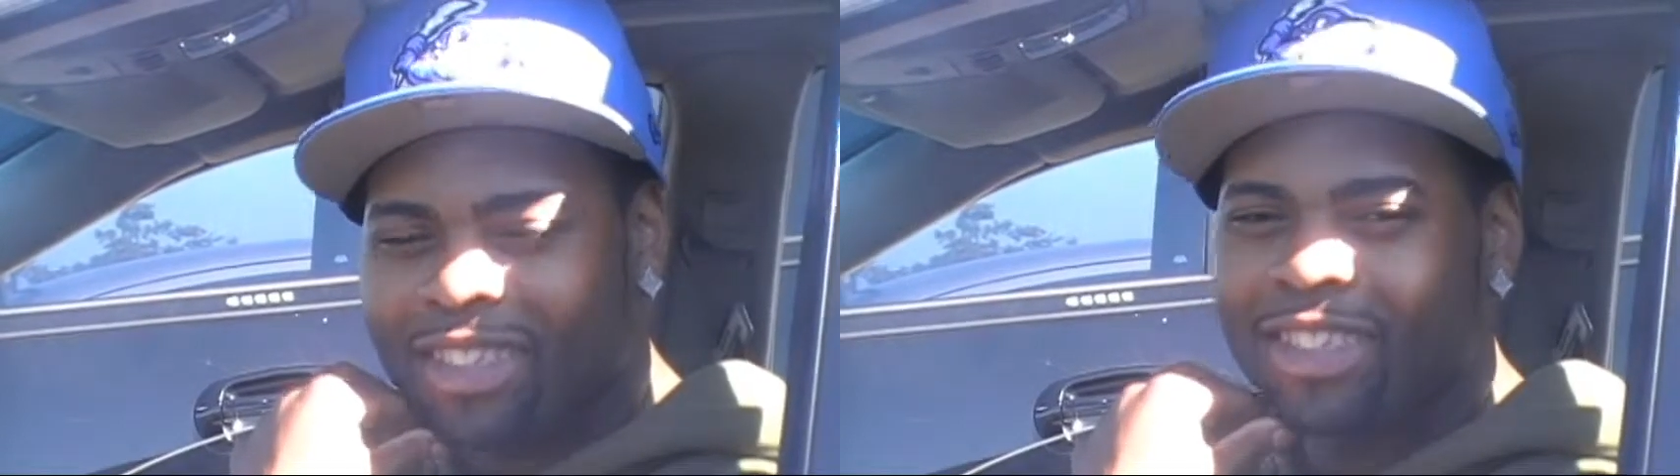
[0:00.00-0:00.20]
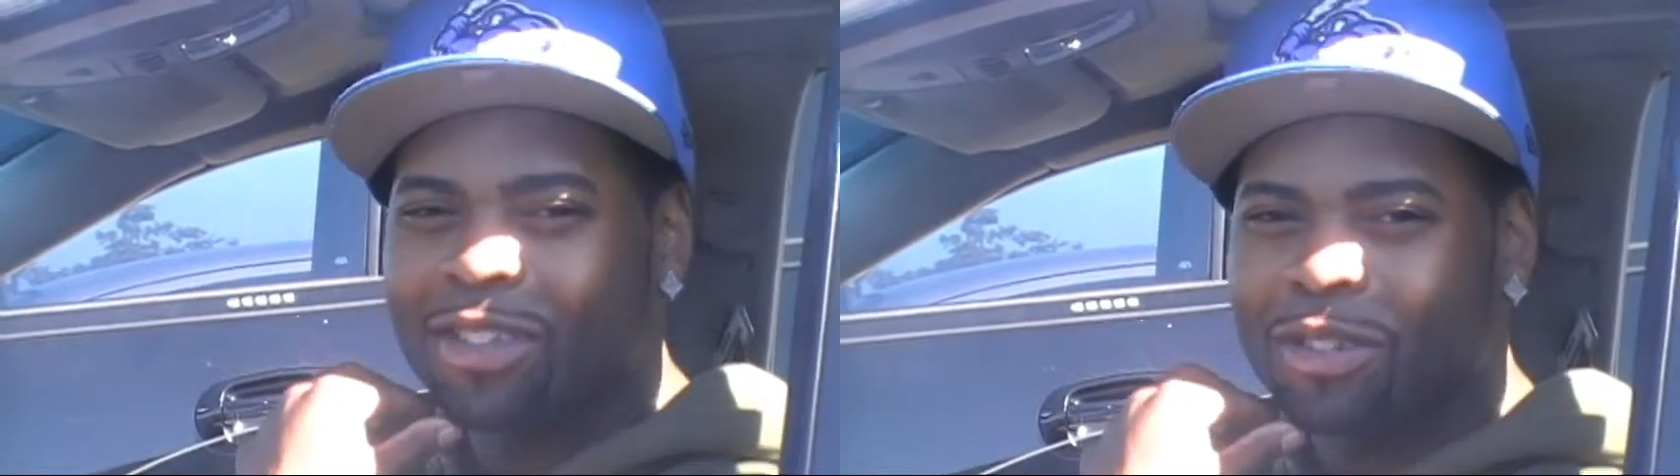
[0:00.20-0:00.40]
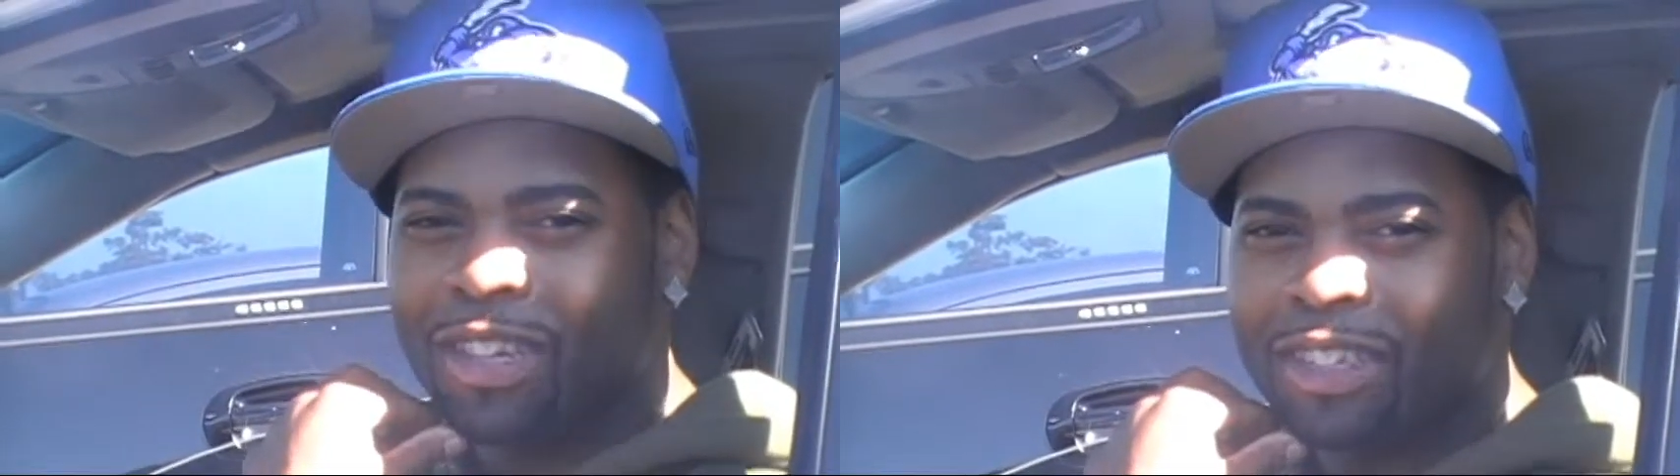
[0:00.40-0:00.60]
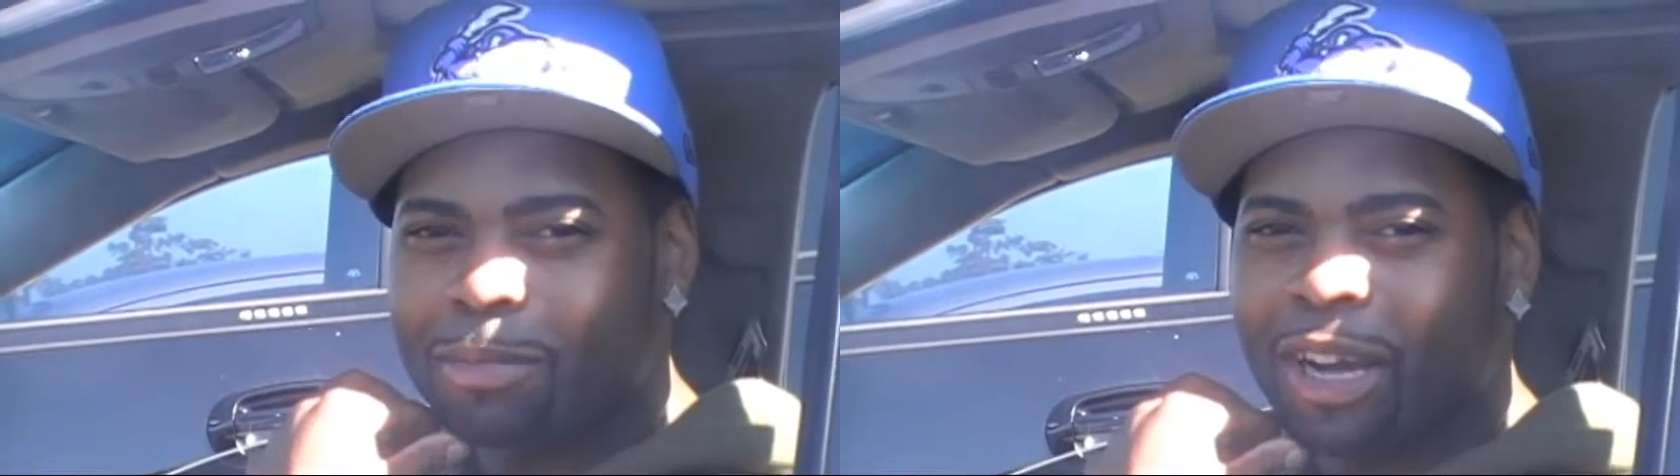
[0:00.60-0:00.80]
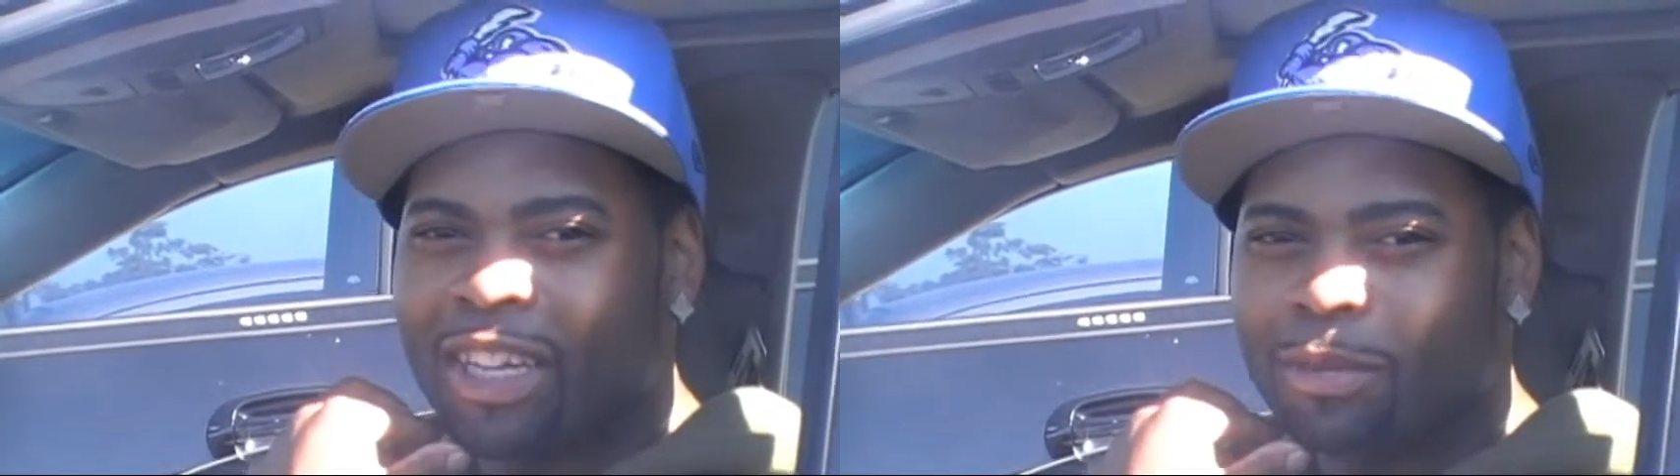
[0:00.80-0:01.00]
still think it's
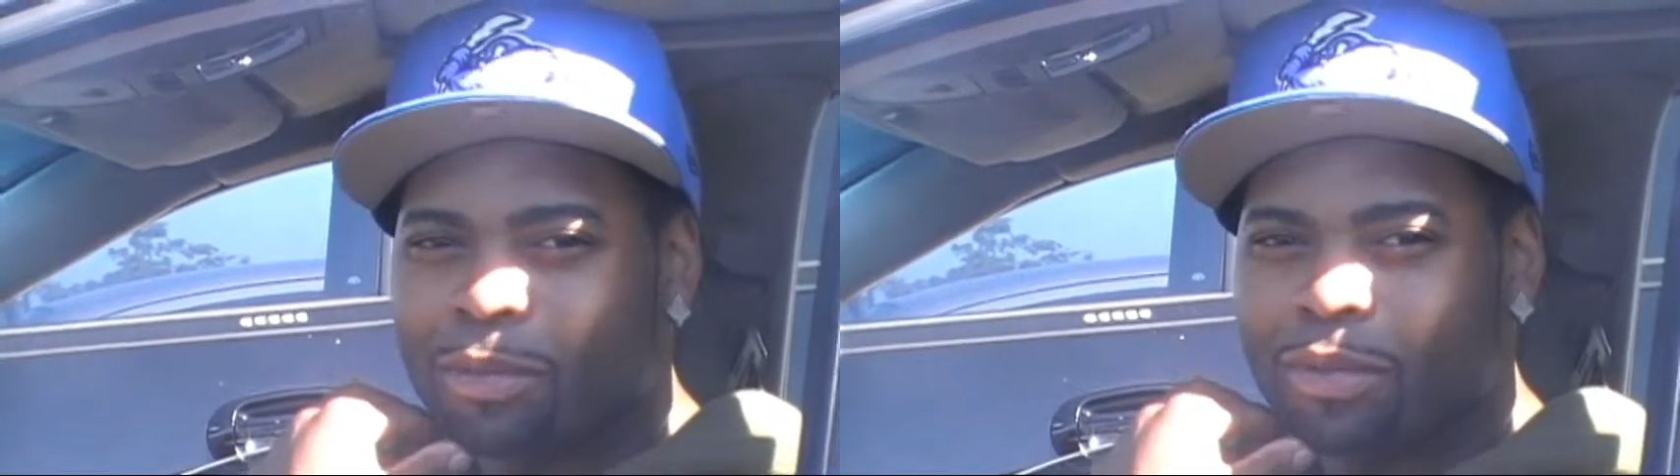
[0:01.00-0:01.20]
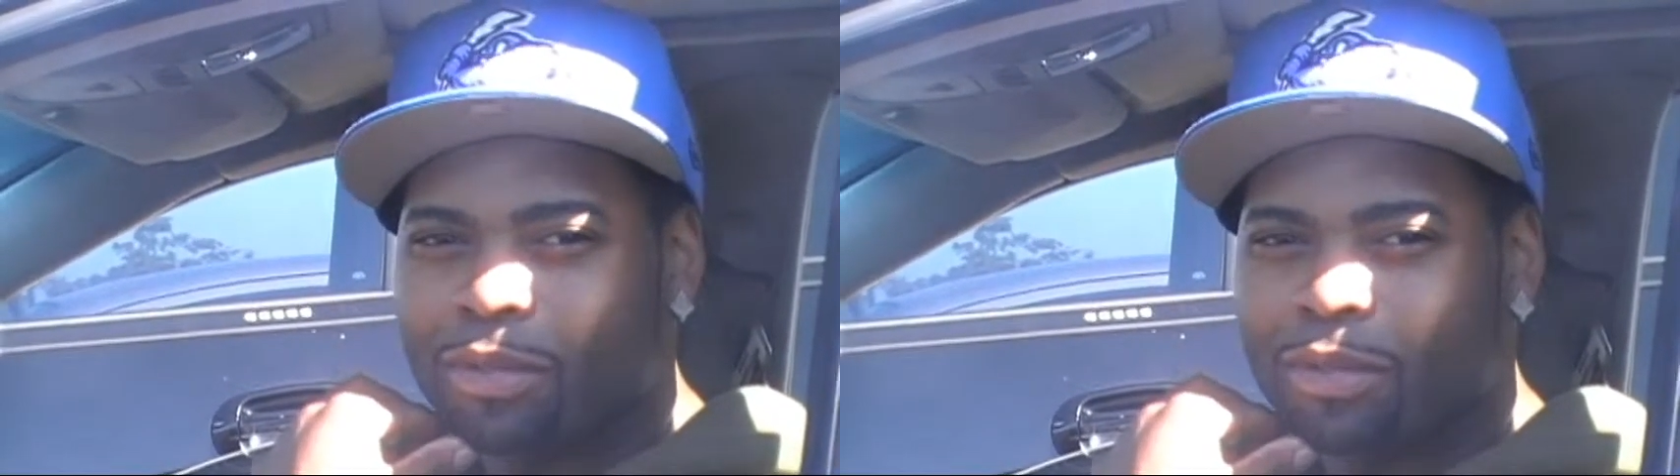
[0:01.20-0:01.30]
possible.